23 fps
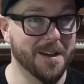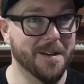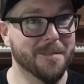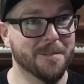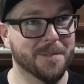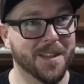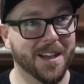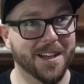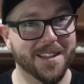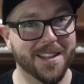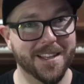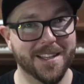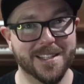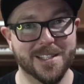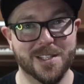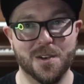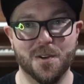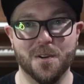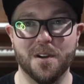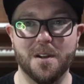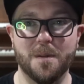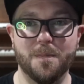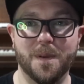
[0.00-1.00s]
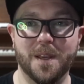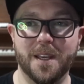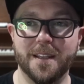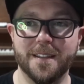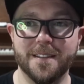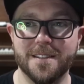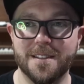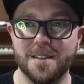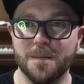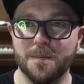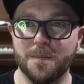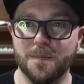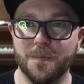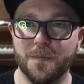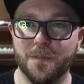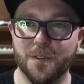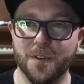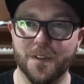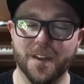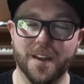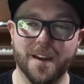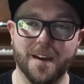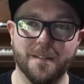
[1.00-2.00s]
I think it's creepy
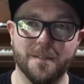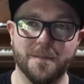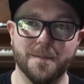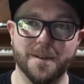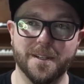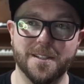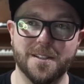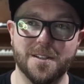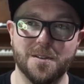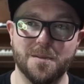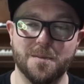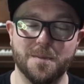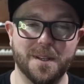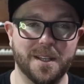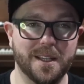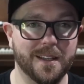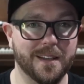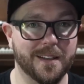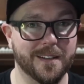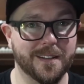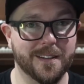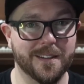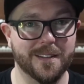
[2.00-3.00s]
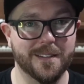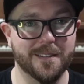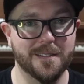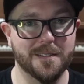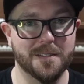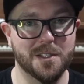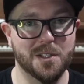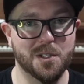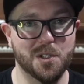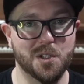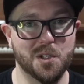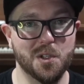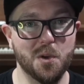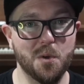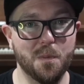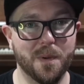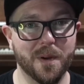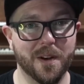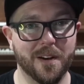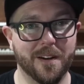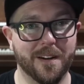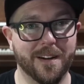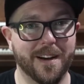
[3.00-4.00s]
for the government to be
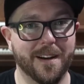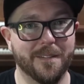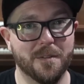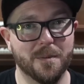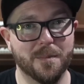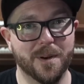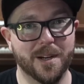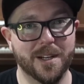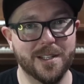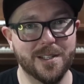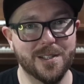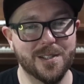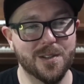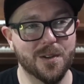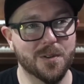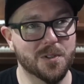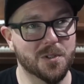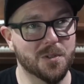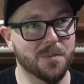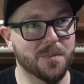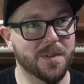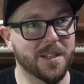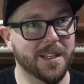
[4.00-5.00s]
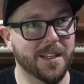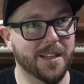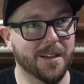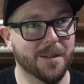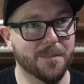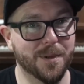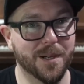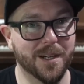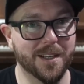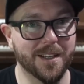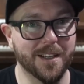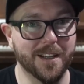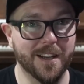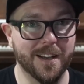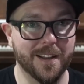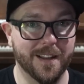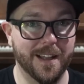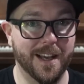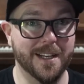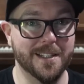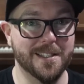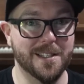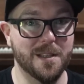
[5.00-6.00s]
snooping on everybody's social media, but
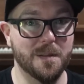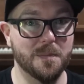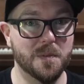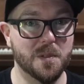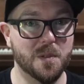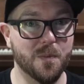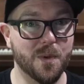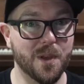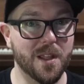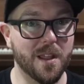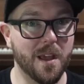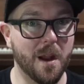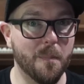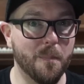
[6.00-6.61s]
that seems to be their